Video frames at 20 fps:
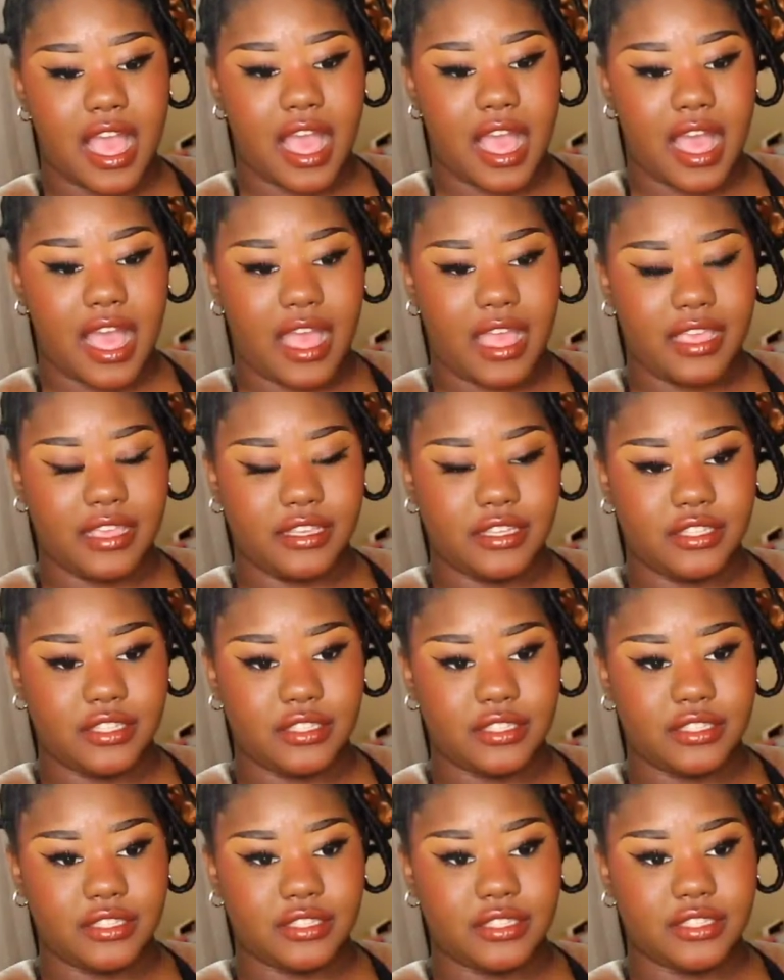
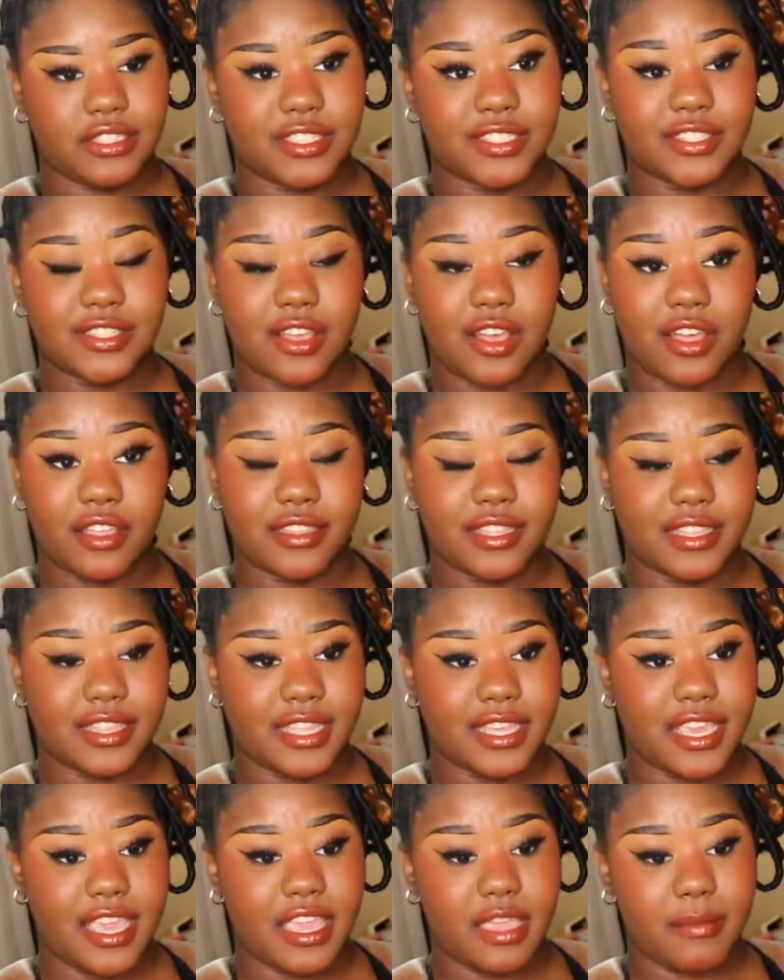I saw that
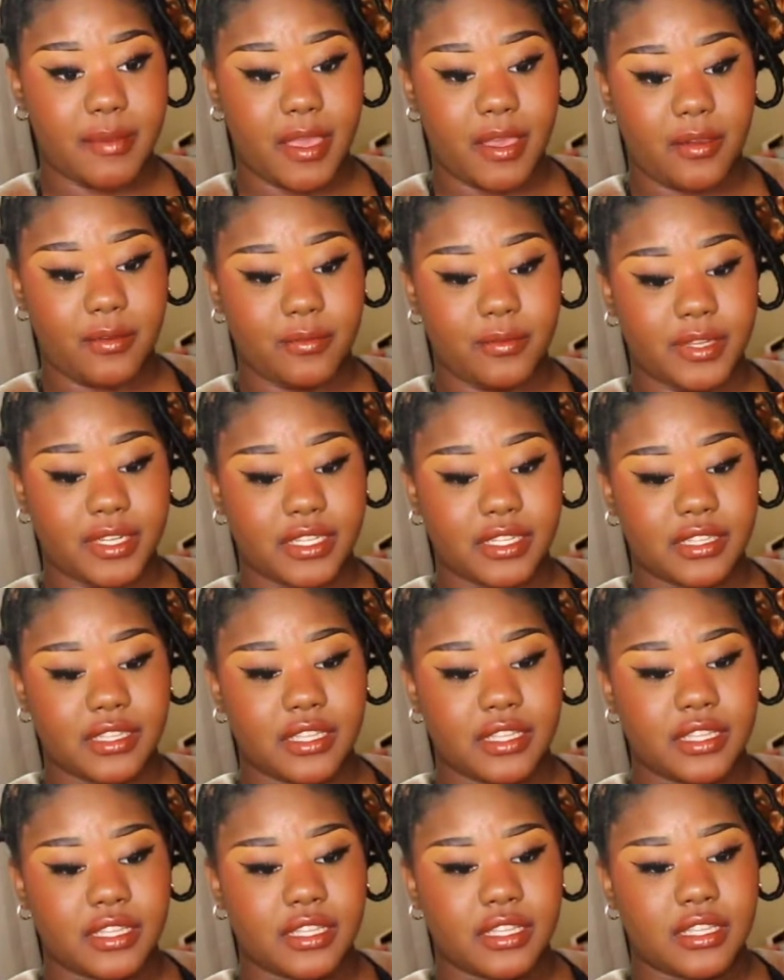they came out with,
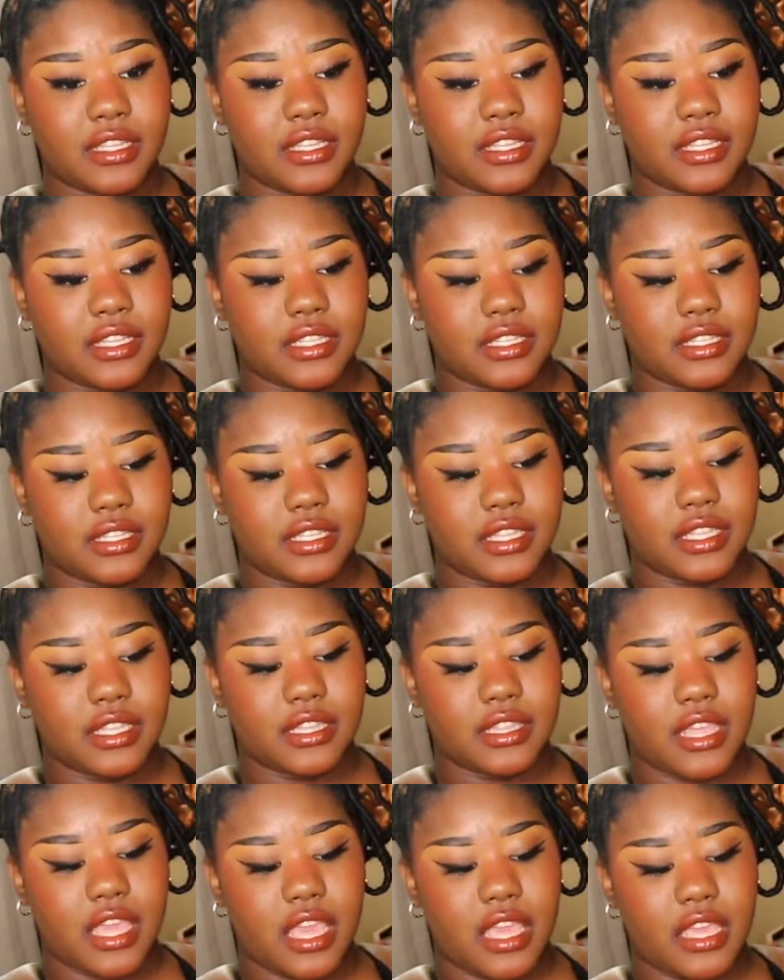
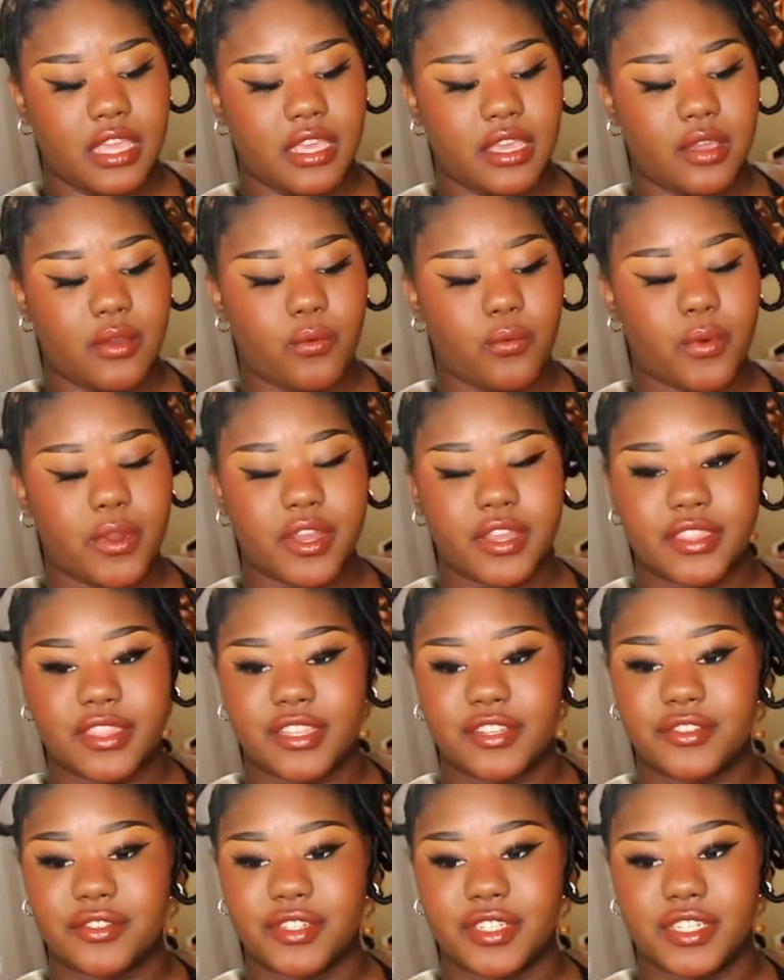they weren't
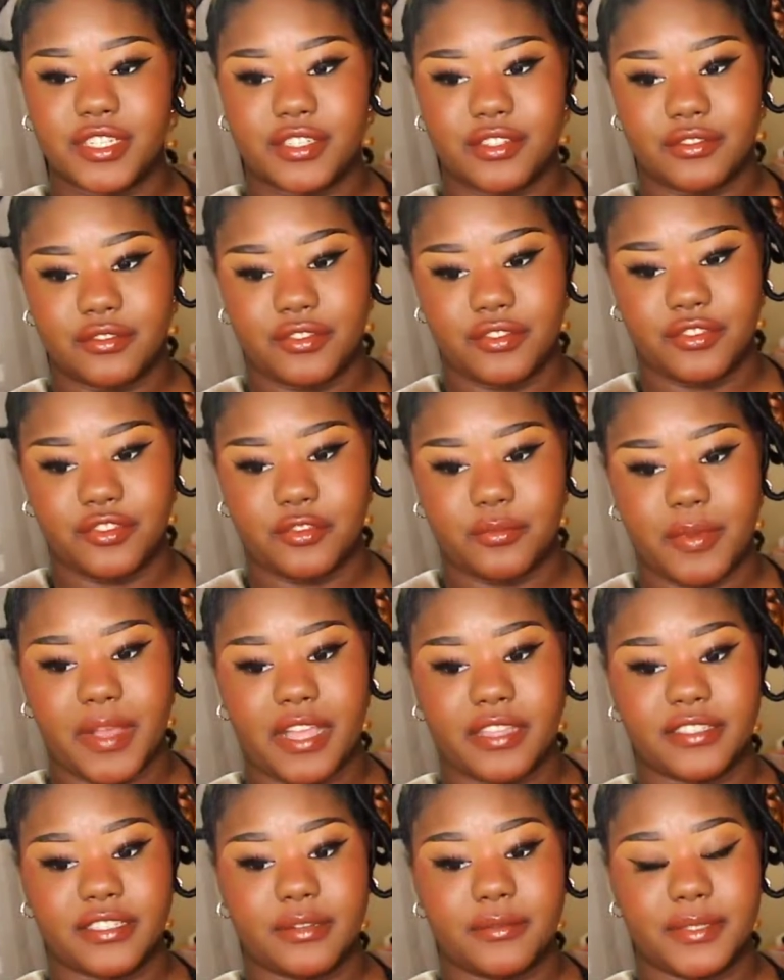the traditional neutral
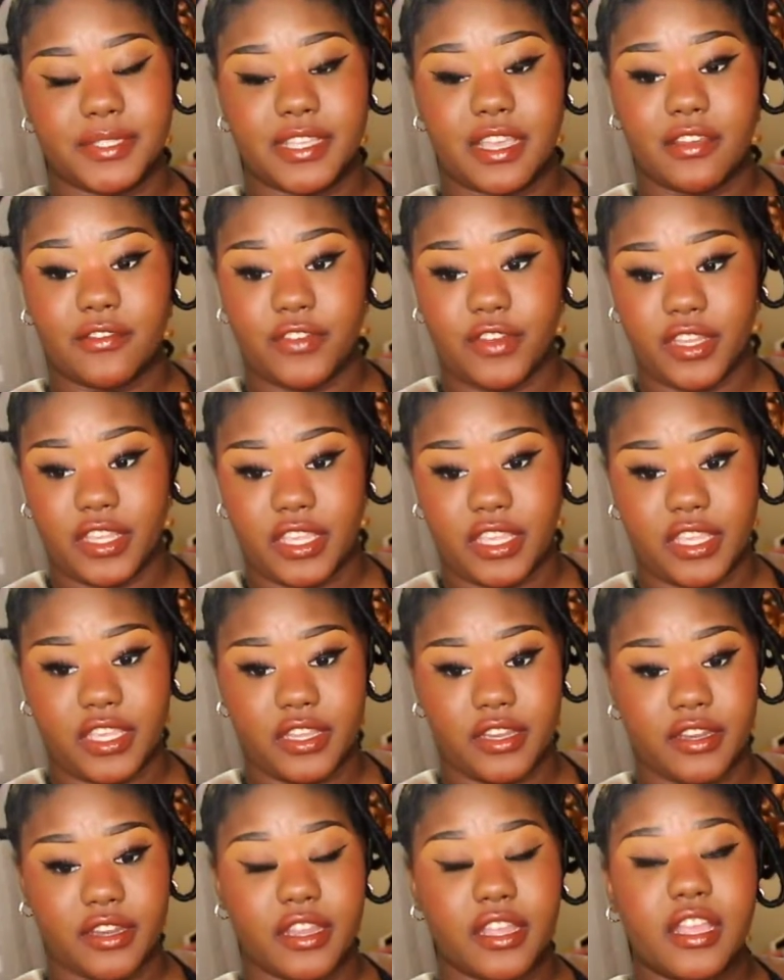palettes that I was covering
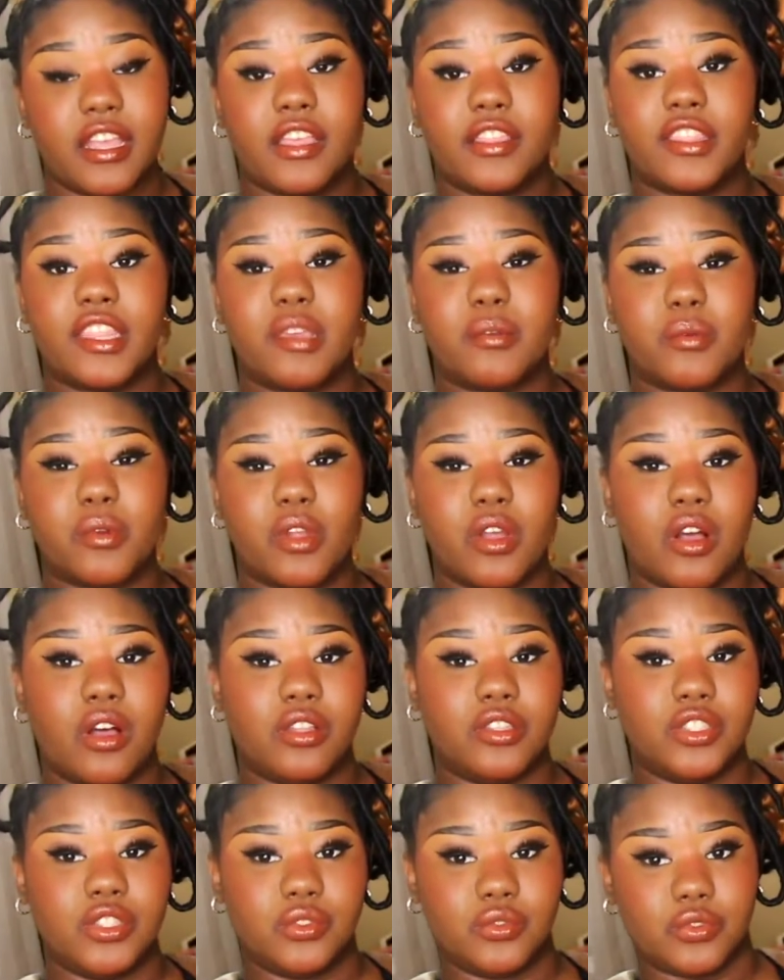here. They were
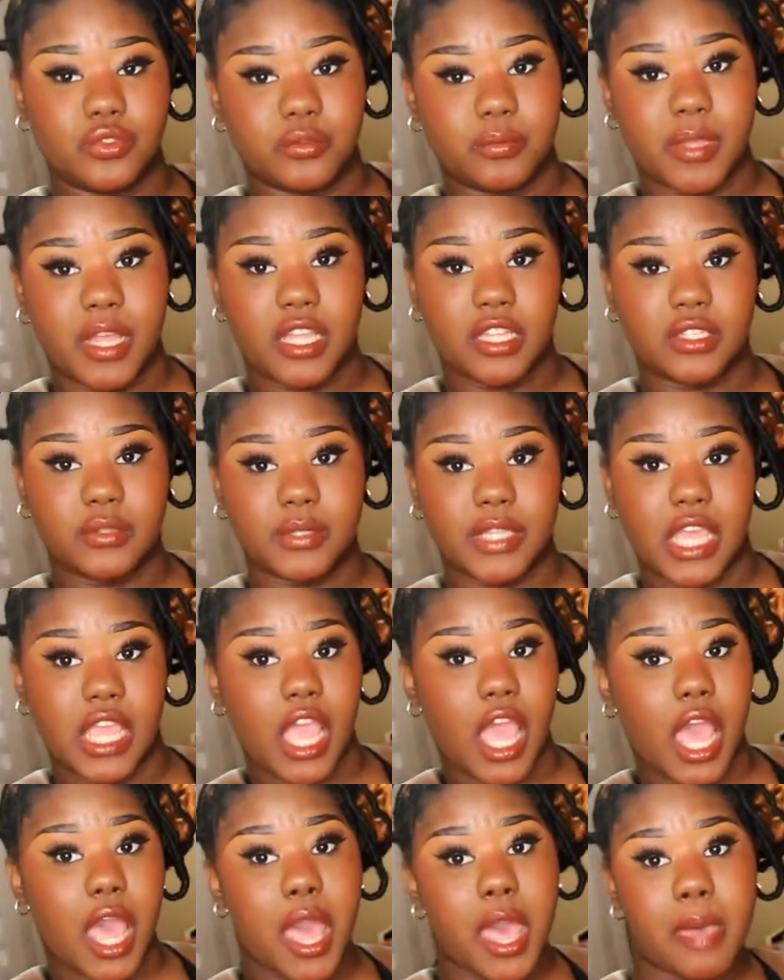all neutral palettes with
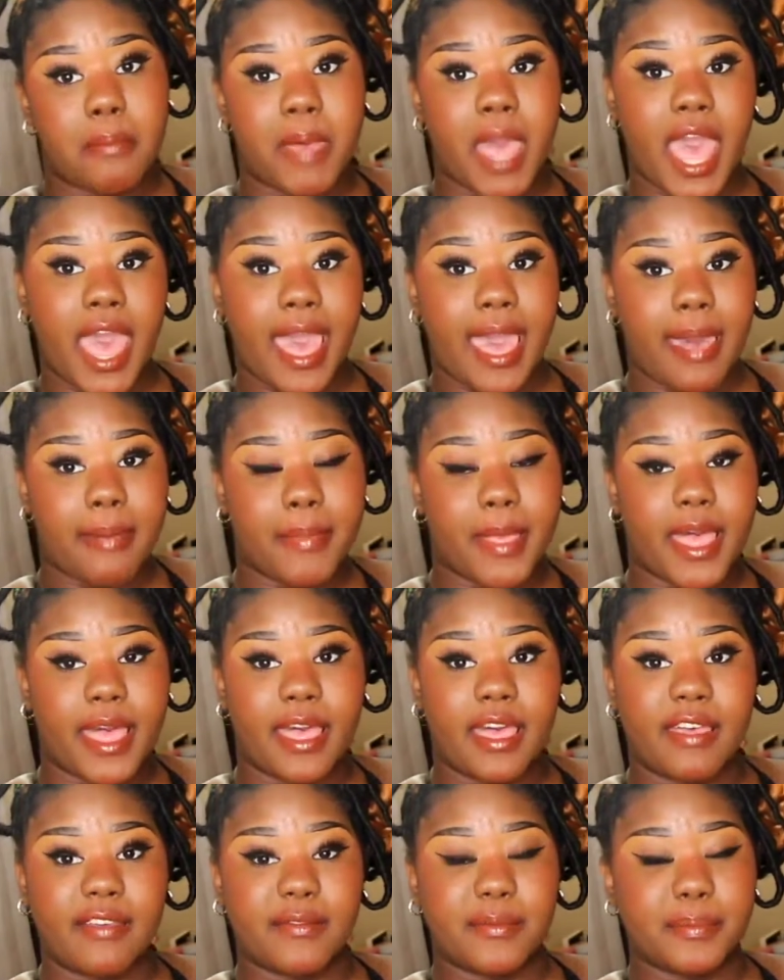like a pop
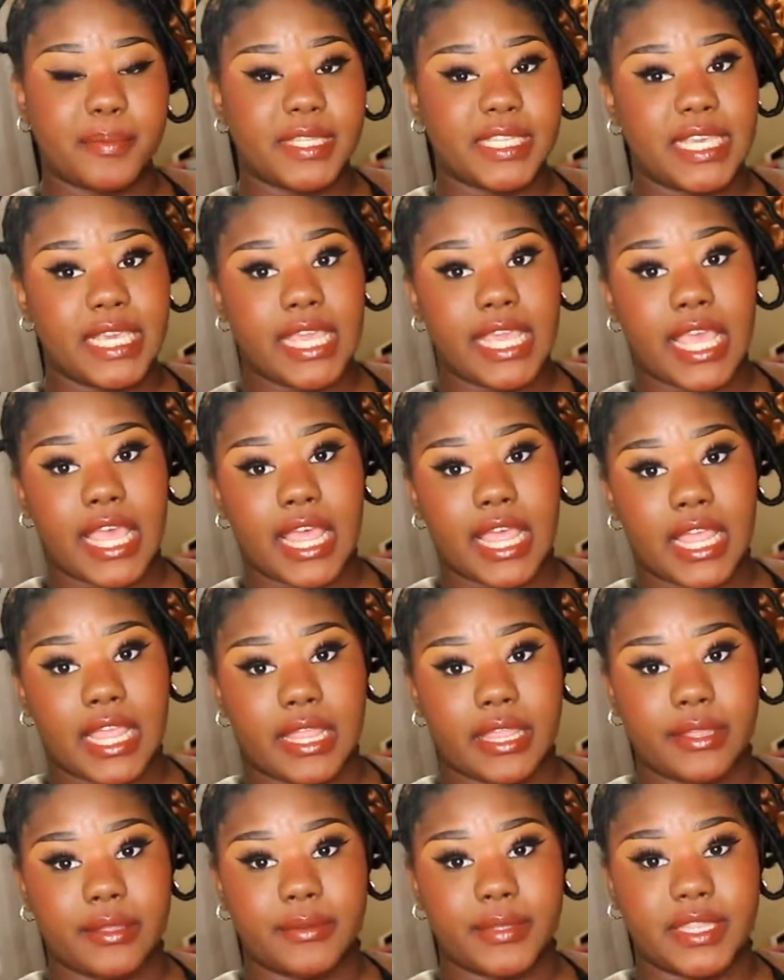of
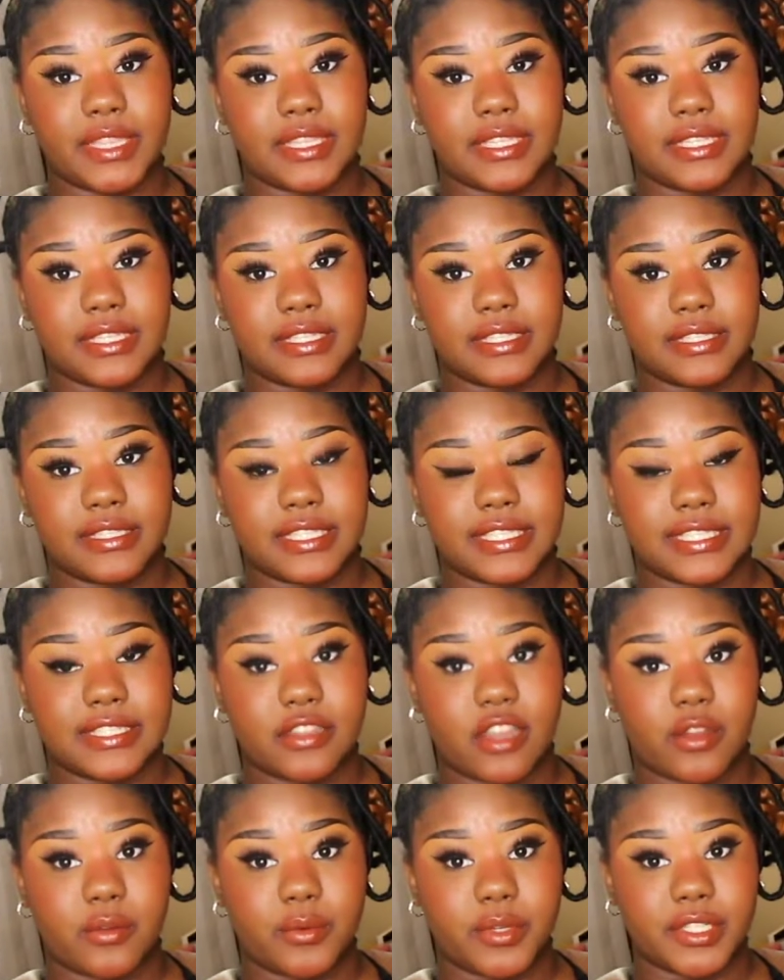teal with the
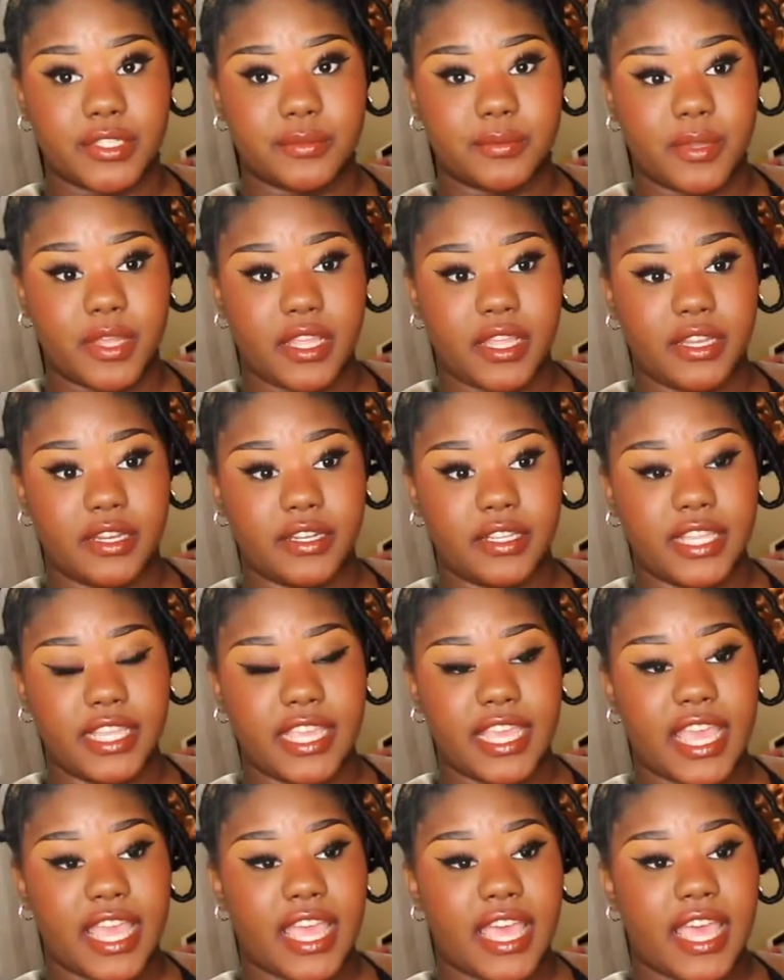Star Wars one, or
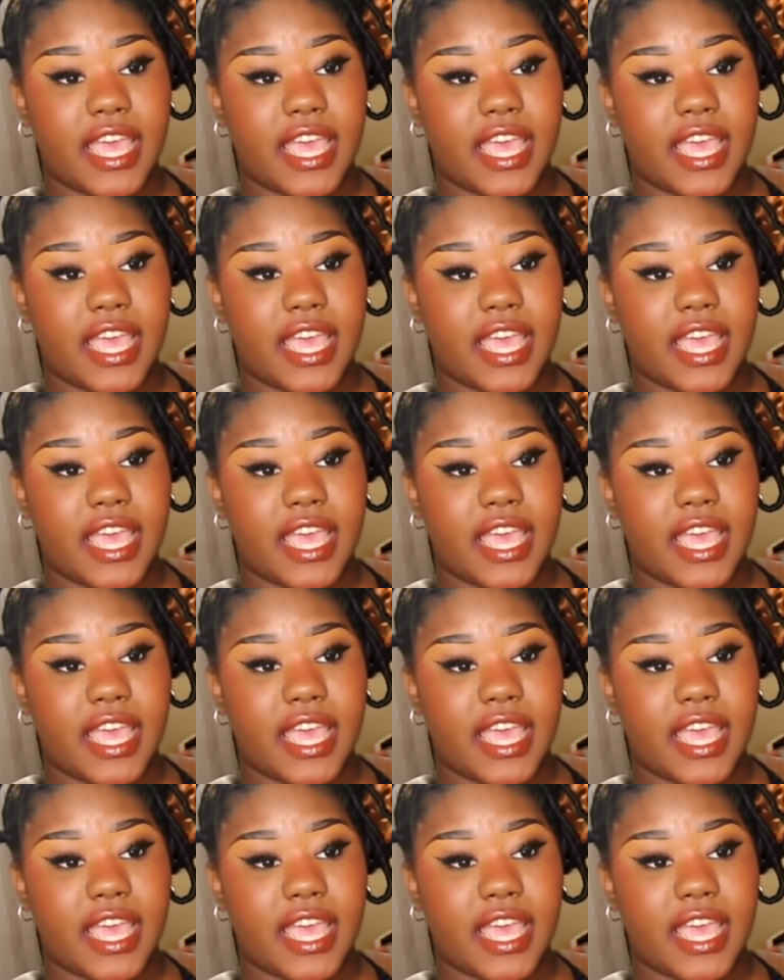like